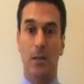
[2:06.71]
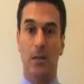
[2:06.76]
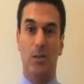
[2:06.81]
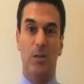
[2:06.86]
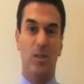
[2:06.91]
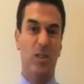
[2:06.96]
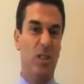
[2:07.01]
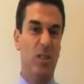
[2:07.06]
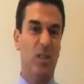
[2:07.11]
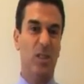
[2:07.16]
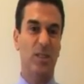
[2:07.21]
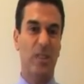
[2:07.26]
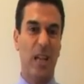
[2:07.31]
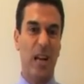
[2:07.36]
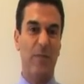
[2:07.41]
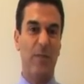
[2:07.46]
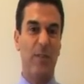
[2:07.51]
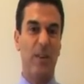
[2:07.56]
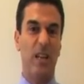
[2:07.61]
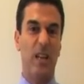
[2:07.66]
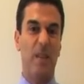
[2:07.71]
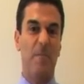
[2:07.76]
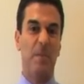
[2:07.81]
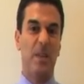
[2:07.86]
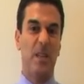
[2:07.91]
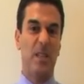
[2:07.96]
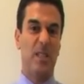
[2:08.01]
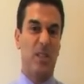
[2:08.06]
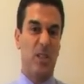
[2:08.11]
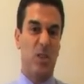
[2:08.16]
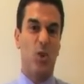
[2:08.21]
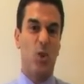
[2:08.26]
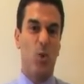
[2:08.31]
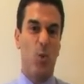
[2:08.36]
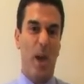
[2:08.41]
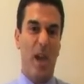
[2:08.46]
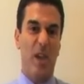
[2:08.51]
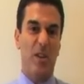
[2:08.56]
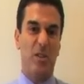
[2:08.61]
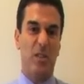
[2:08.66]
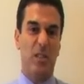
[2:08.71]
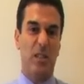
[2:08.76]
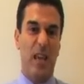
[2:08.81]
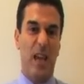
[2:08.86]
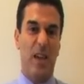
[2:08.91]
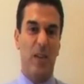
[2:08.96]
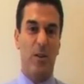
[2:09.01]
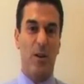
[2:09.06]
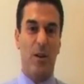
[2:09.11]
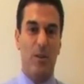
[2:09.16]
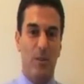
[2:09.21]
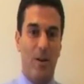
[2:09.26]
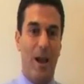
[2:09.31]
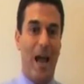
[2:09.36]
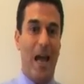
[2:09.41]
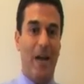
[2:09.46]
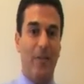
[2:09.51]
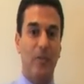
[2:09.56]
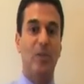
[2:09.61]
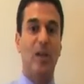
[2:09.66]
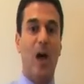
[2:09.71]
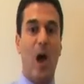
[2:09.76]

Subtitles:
you see yourself in a situation that you have